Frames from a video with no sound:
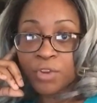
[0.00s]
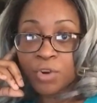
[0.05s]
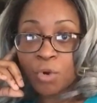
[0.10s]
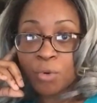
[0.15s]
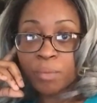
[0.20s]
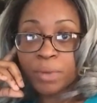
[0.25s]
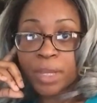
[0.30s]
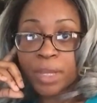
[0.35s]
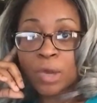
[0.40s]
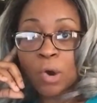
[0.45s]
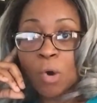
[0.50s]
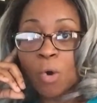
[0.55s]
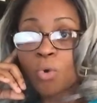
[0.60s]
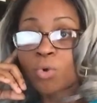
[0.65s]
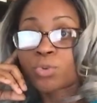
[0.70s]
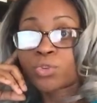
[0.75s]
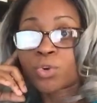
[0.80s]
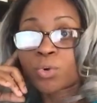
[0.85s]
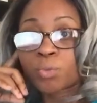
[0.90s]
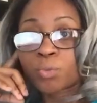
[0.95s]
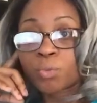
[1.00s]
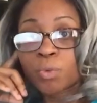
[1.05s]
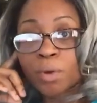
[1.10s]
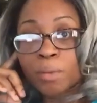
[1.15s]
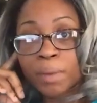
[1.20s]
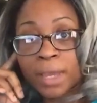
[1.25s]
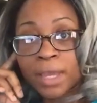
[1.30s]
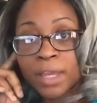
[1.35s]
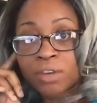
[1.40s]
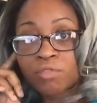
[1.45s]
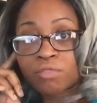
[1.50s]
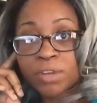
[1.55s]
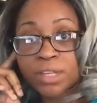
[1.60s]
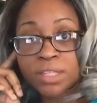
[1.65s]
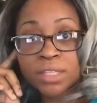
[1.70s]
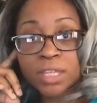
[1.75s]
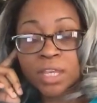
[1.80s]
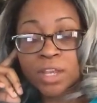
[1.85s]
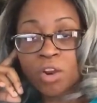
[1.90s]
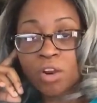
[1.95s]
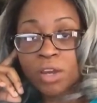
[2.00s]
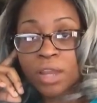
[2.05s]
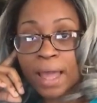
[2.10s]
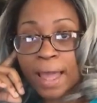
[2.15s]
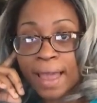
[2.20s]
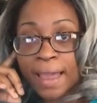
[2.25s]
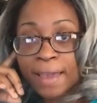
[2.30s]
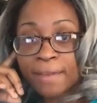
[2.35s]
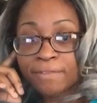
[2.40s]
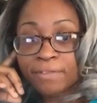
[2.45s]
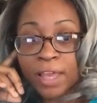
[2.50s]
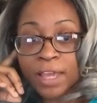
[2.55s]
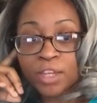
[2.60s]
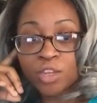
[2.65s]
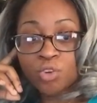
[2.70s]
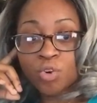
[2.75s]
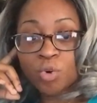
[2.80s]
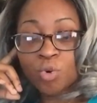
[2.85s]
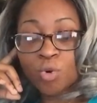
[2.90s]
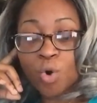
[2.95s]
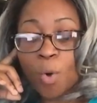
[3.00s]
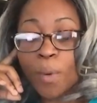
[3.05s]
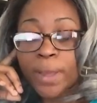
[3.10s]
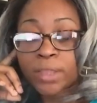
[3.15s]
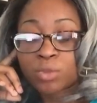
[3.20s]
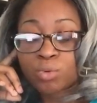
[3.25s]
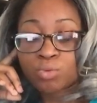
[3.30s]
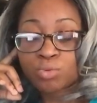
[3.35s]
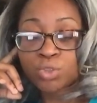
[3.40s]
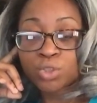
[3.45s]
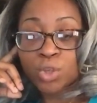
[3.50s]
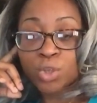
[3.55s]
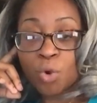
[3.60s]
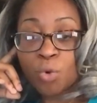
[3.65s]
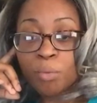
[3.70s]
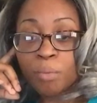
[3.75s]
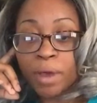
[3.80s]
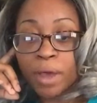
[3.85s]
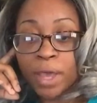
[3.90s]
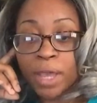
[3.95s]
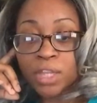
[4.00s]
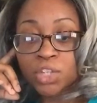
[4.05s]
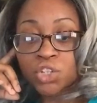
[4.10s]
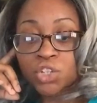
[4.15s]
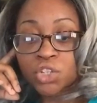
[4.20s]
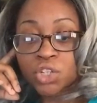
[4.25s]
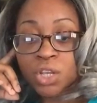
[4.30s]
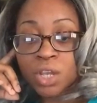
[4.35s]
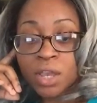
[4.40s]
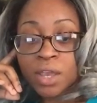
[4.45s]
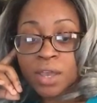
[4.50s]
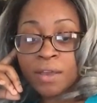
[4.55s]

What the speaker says: you know, being an older woman, risking her life, like, you know, going through so much,